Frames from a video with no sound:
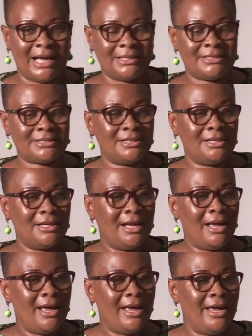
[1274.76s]
that
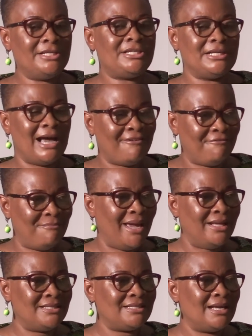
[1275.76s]
each
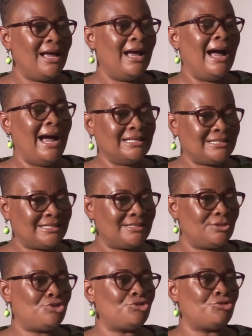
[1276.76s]
government
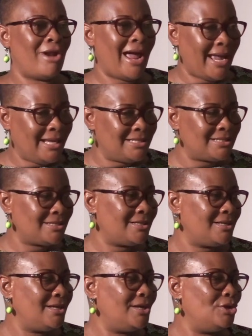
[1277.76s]
has tried
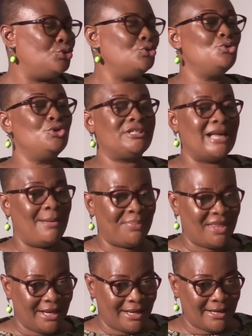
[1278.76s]
to do
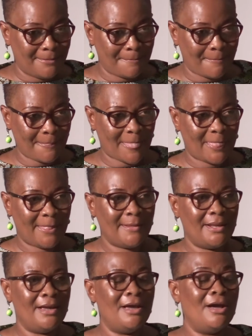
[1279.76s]
something
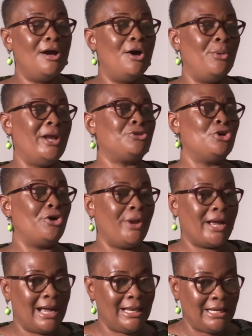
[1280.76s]

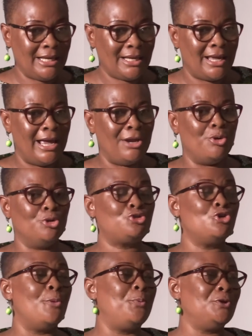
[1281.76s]
rhetorically and
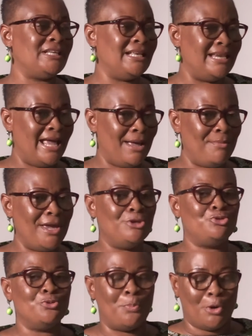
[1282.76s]
also putting them
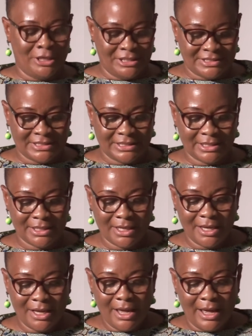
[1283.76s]
into policy.
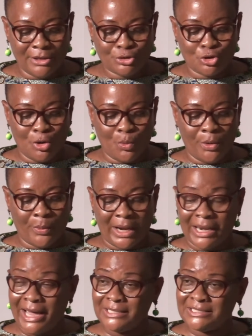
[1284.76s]
And so we
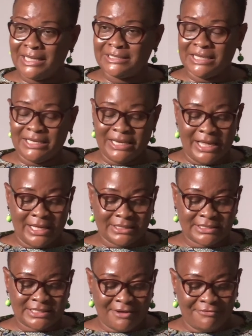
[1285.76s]
realize that in
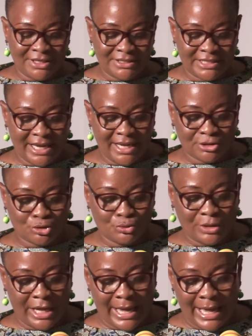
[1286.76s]
the 70s
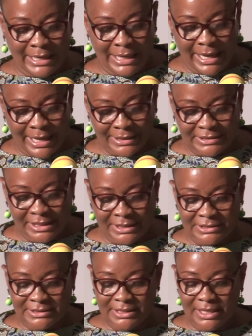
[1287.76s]
to the early
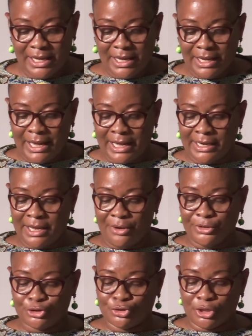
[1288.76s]
80s,
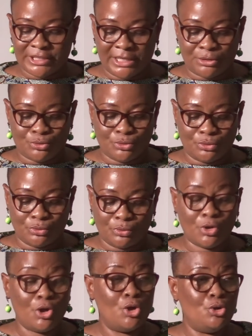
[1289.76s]
Ghana resorted
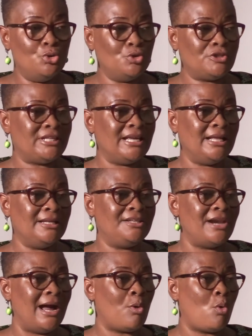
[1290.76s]
to
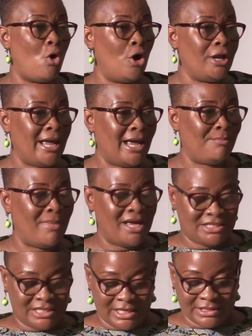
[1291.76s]
using draconian
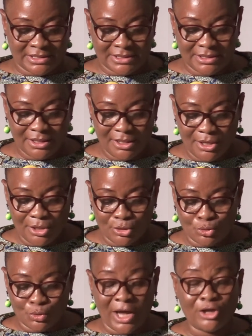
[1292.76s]
measures
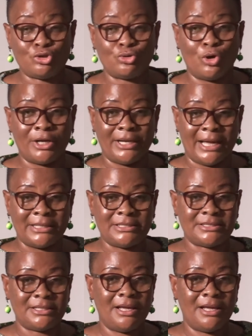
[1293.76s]
to ensure that